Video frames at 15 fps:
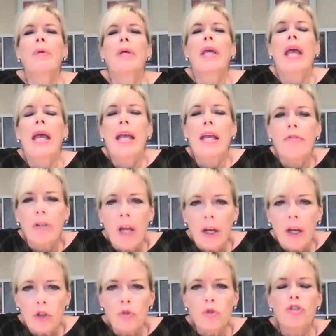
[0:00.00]
behave and
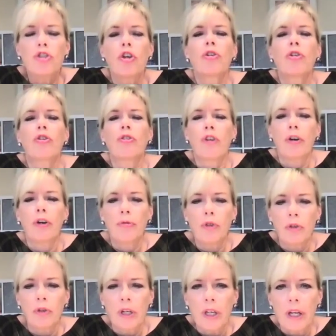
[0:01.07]
how you show yourself
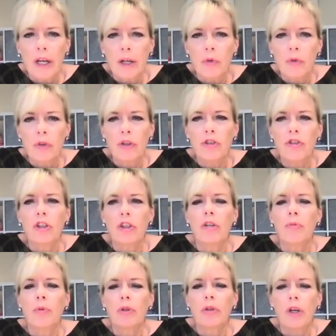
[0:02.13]
during an acquisition
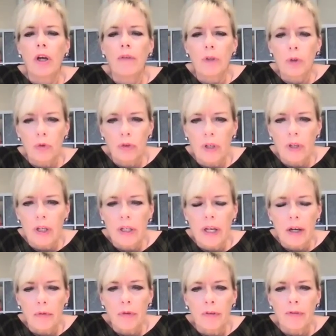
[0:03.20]
can really help you stand
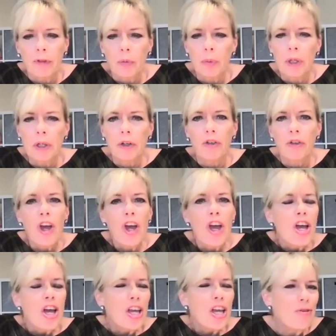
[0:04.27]
out from your peers.
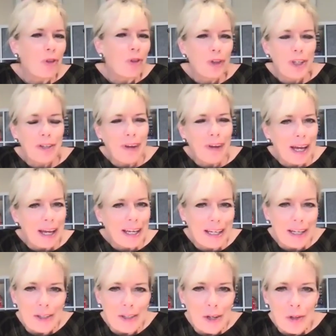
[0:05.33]
In looking back,
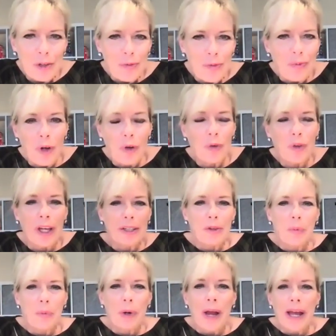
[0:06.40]
and I know you don't like to
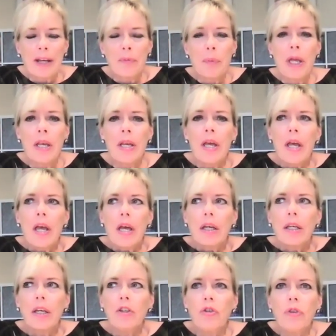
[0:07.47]
brag, but
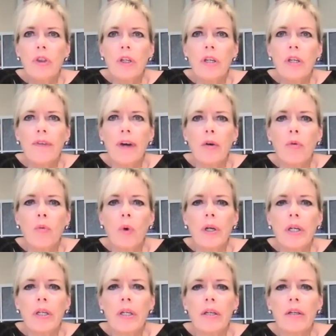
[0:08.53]
can you think about what
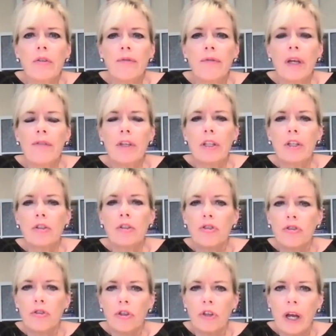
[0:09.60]
it is maybe that
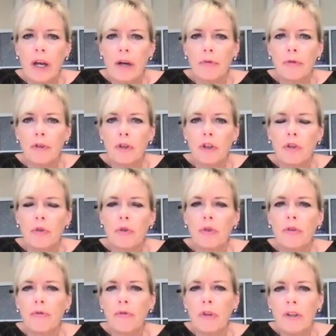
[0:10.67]
stood out for you,
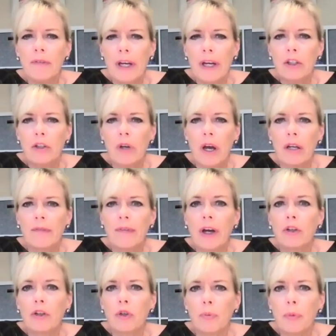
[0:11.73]
some feedback you got
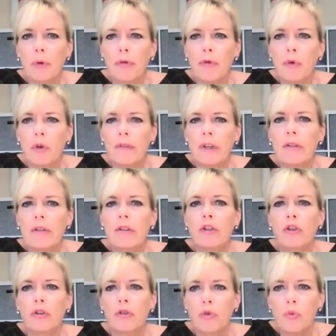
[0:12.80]
about your performance in
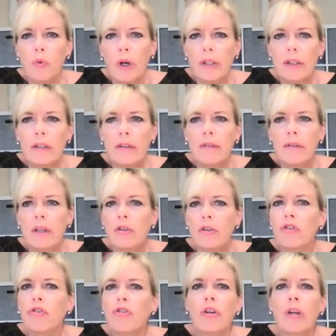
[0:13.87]
your 20s that
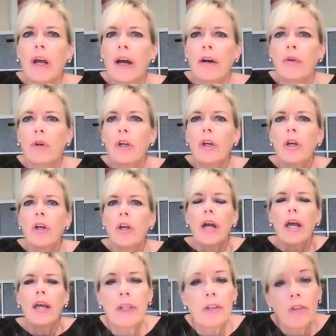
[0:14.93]
stood out?
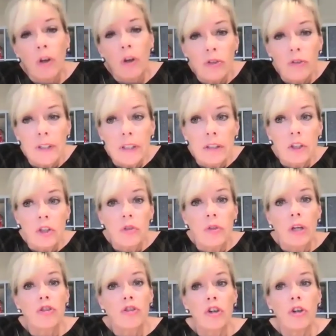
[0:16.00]
Because ultimately you
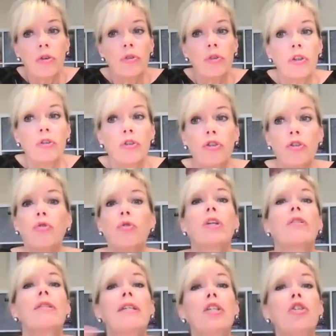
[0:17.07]
get chosen to
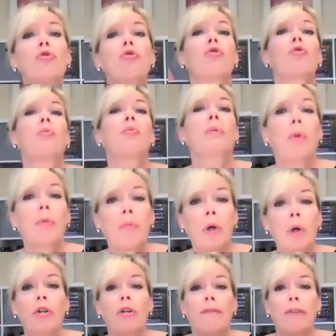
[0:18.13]
continue to be
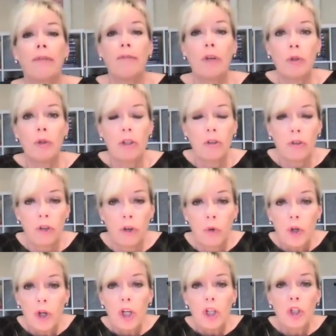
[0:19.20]
promoted and promoted. So
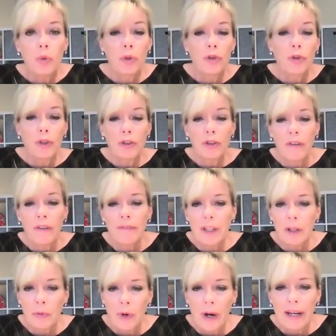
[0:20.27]
you were doing
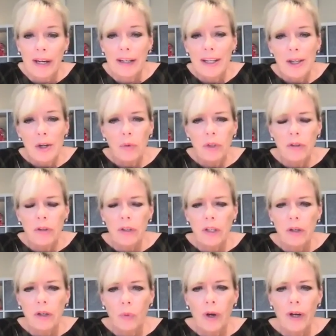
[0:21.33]
something right. What do you
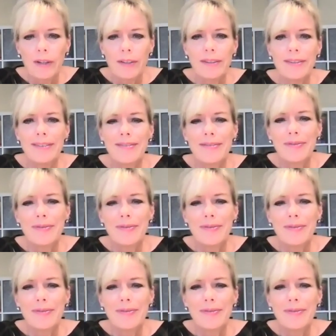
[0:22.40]
think it was?